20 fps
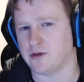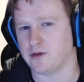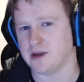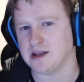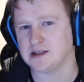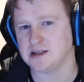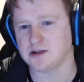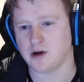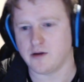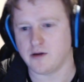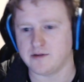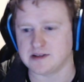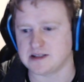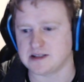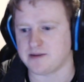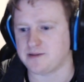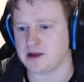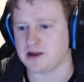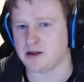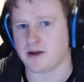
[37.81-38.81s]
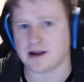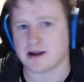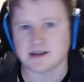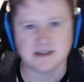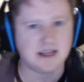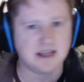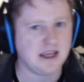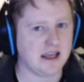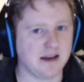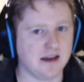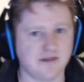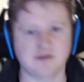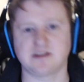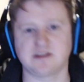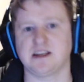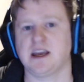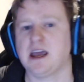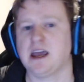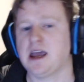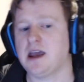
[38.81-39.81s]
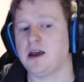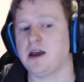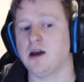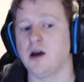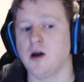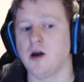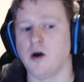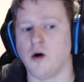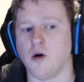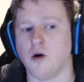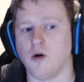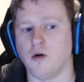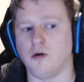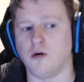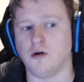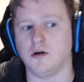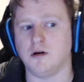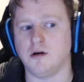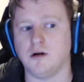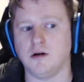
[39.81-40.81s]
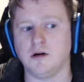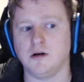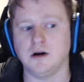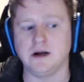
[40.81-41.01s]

this over something like TFT or